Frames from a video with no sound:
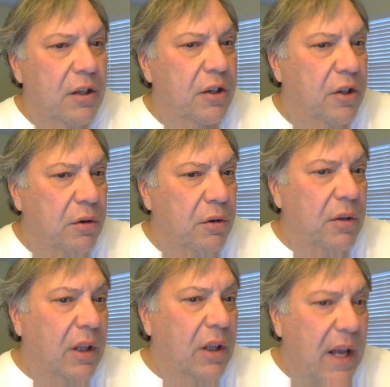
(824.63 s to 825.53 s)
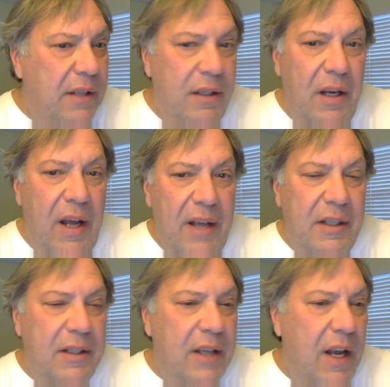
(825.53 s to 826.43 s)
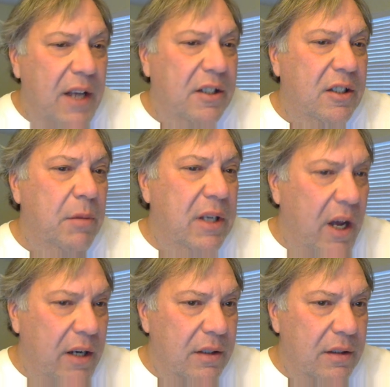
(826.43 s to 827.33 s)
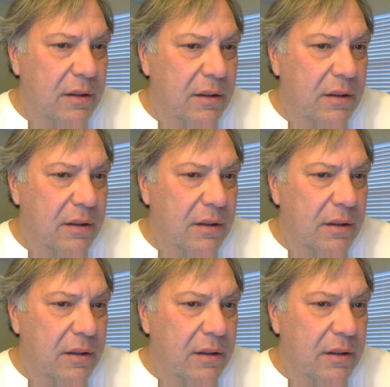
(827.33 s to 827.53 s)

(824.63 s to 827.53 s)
Do the lesson as it's asked to be done.